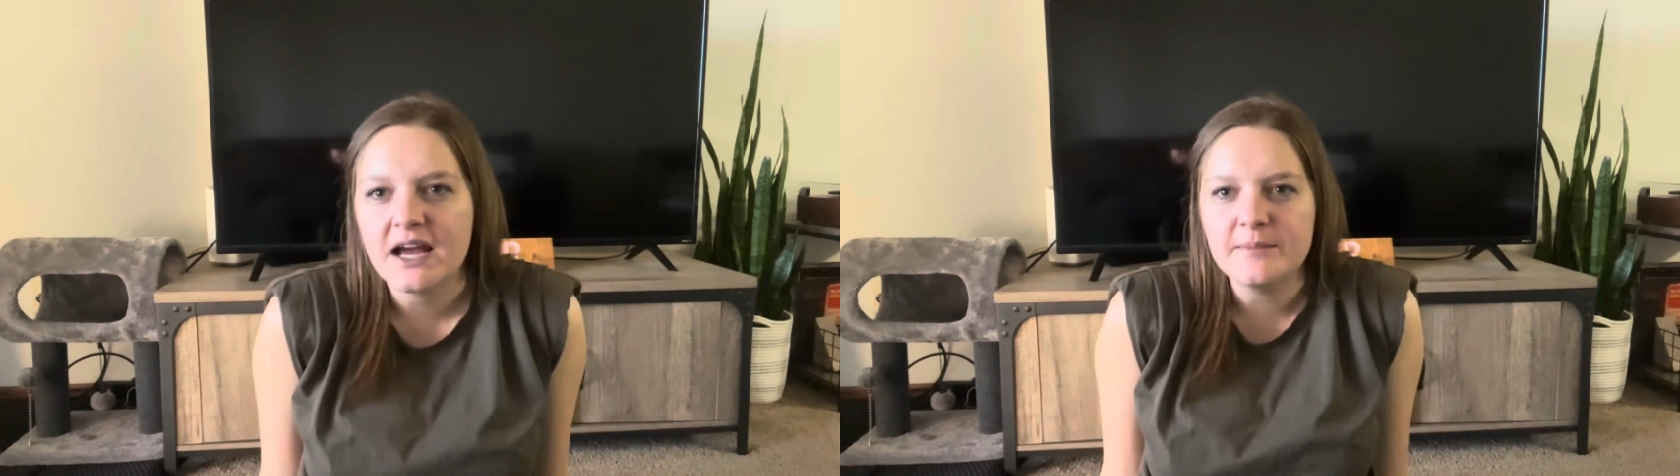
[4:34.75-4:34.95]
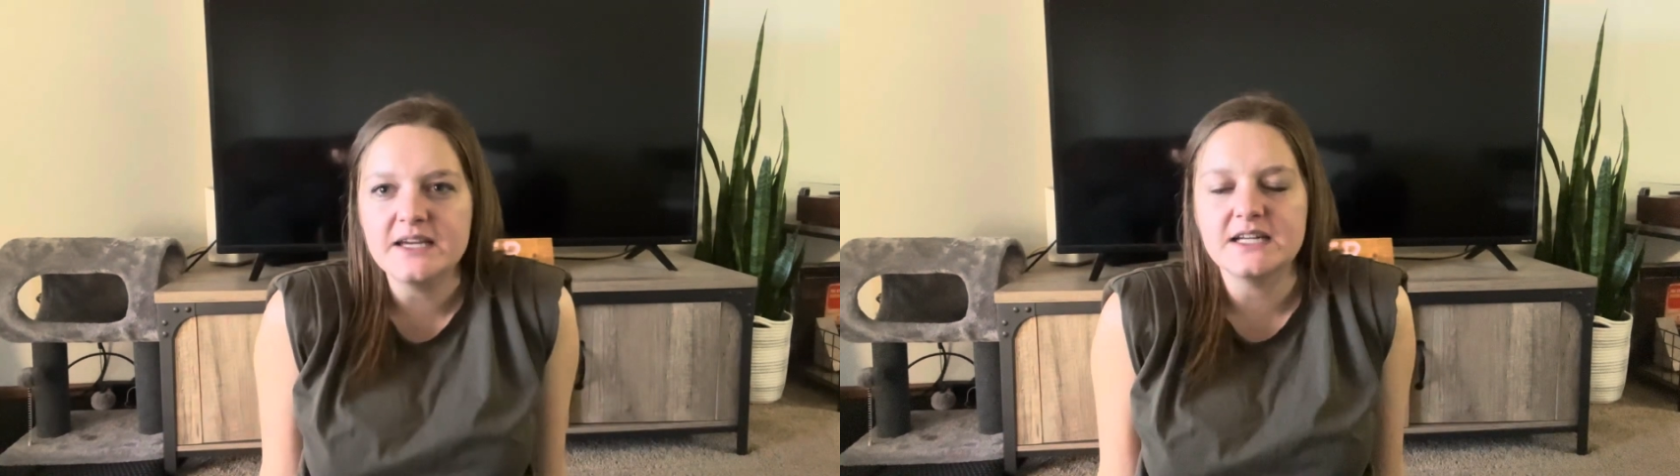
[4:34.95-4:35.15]

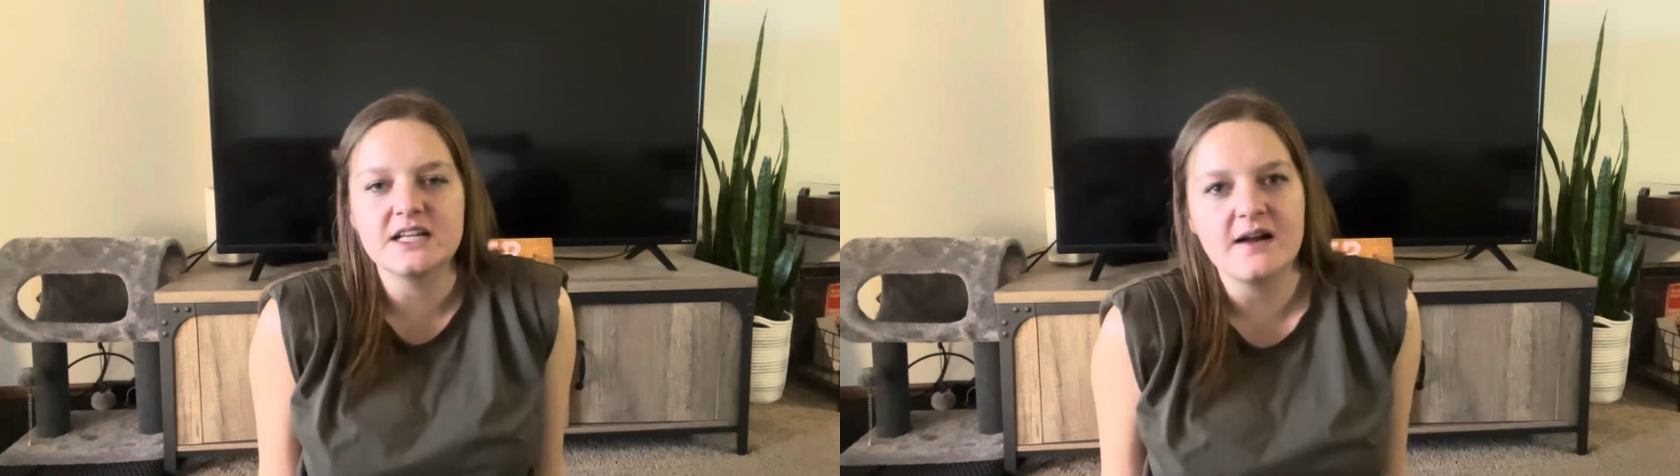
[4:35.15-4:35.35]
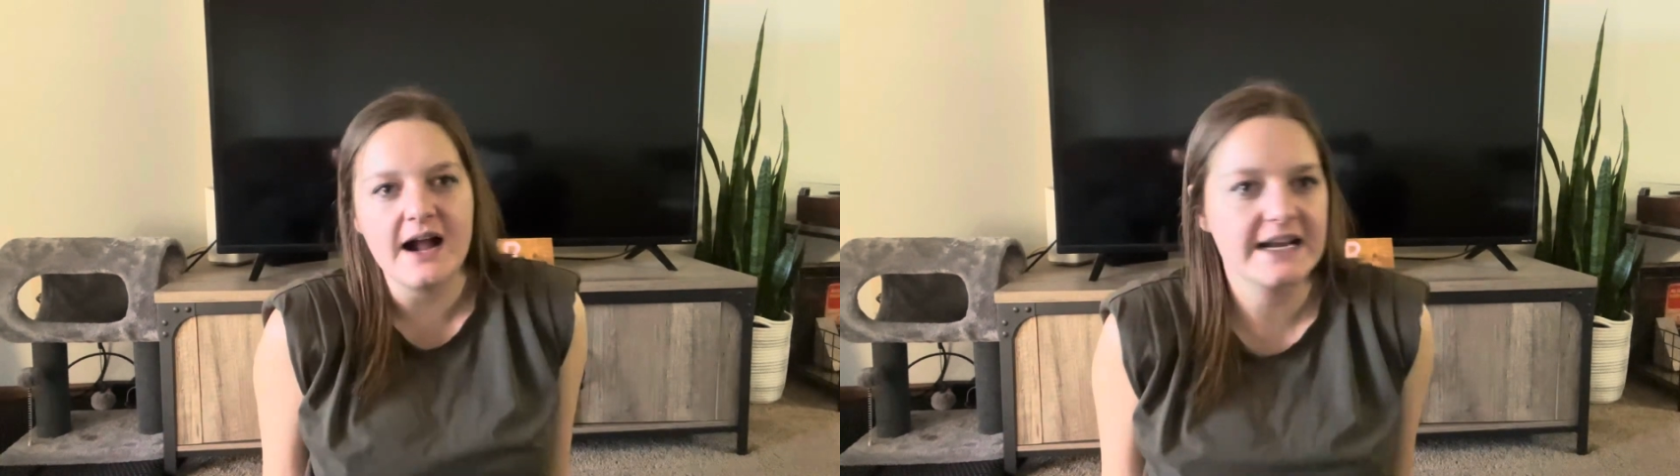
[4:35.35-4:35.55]
I
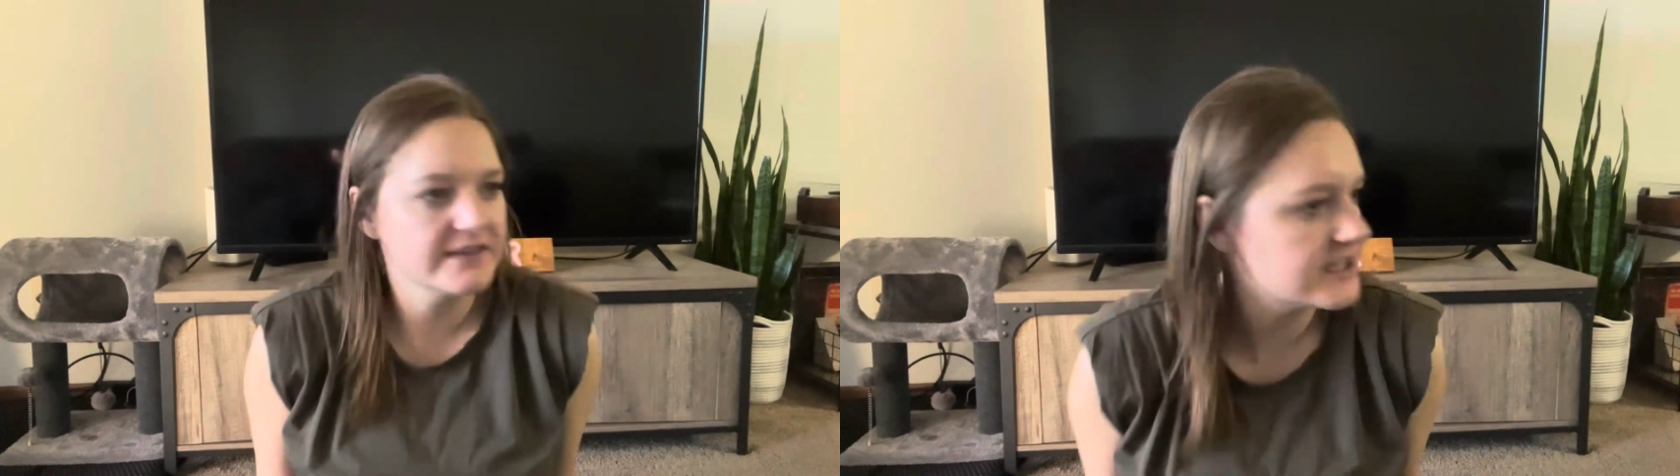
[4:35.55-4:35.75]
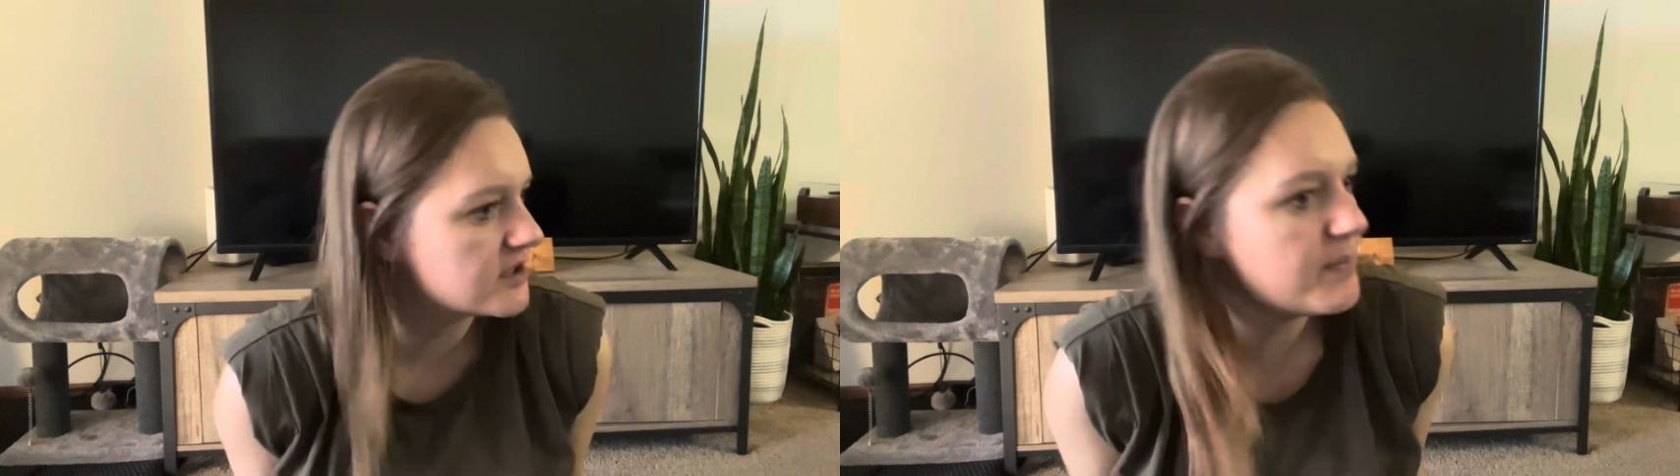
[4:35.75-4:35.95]
mean, I didn't
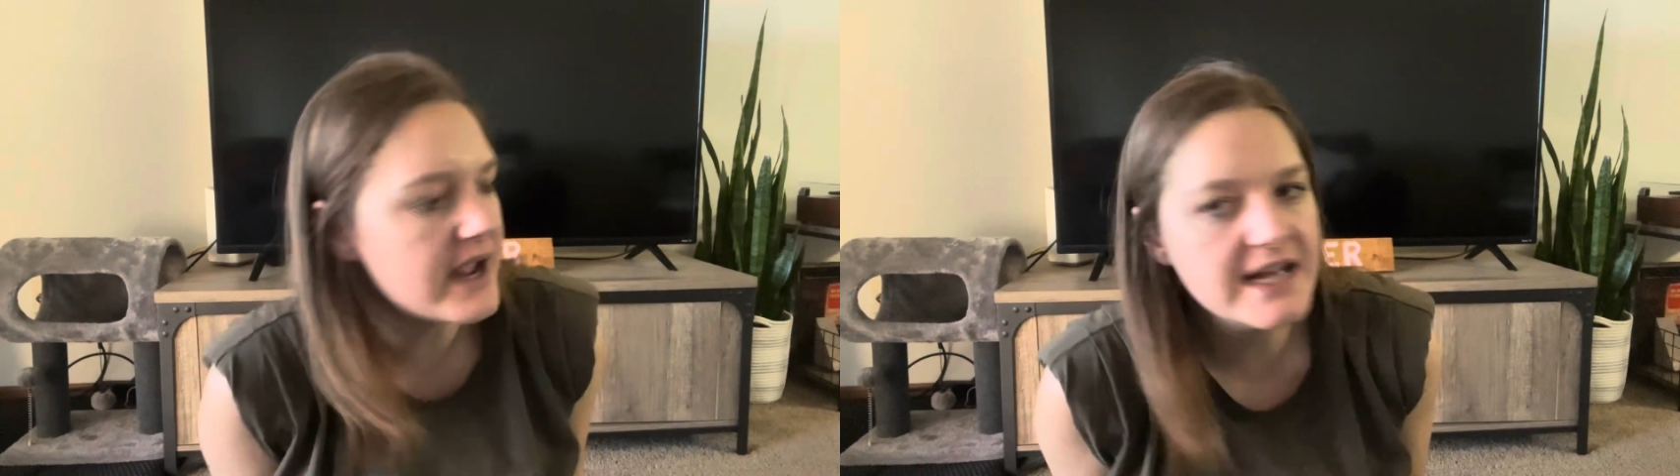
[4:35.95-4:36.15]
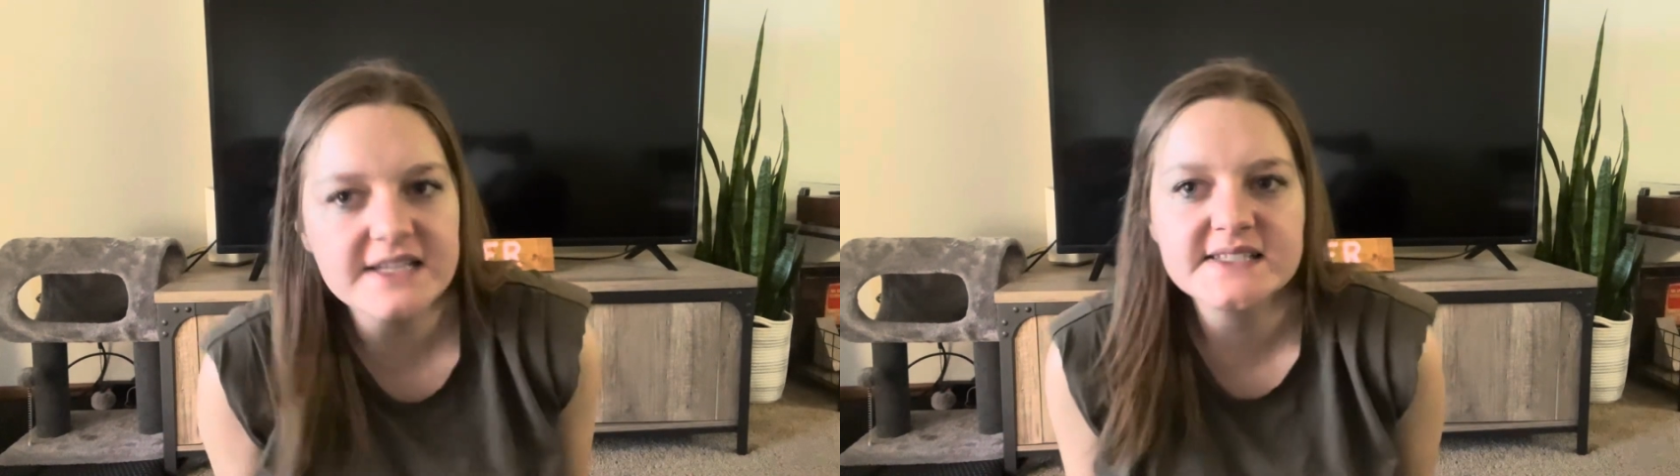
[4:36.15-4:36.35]
like the
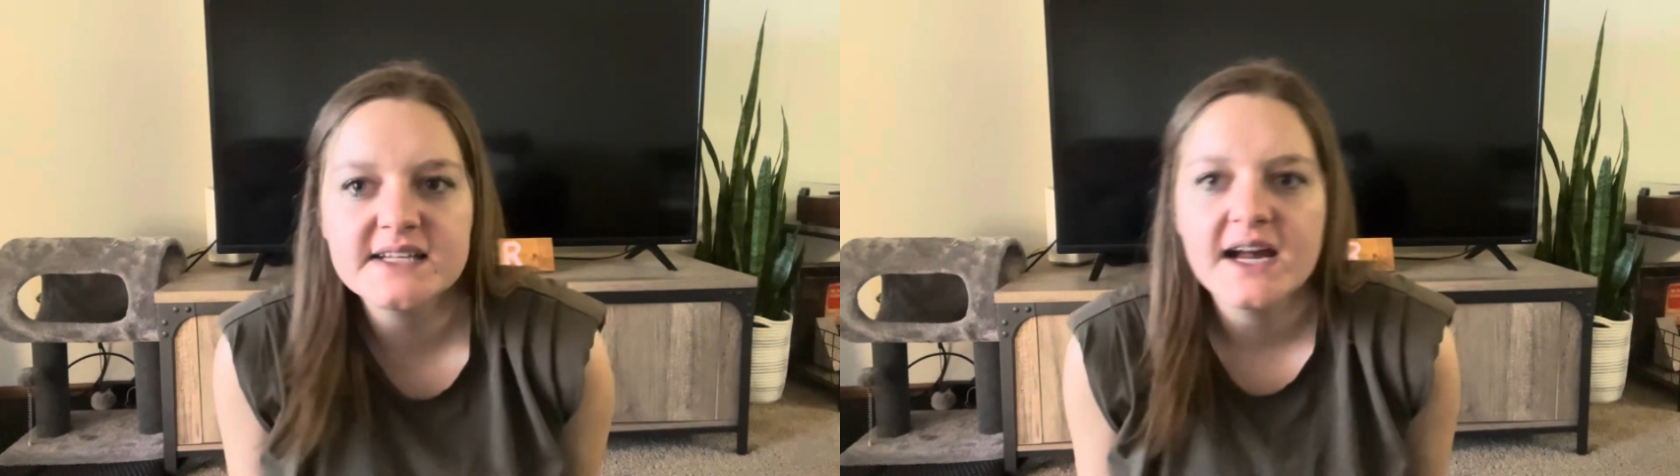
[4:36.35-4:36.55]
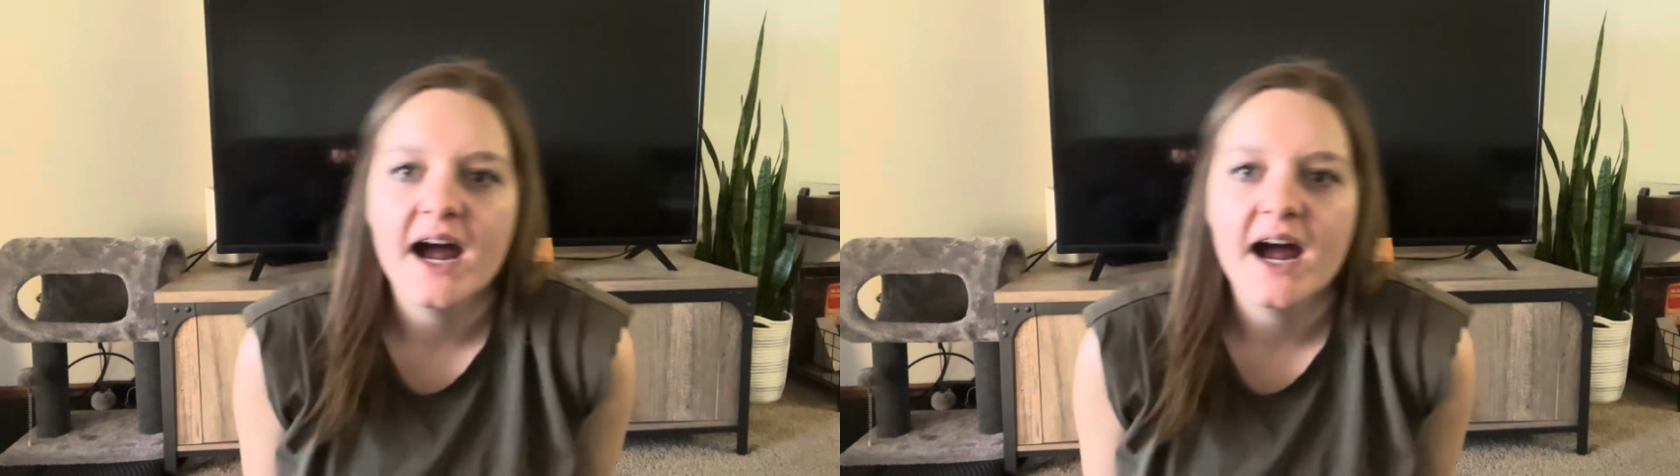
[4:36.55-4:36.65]
pace,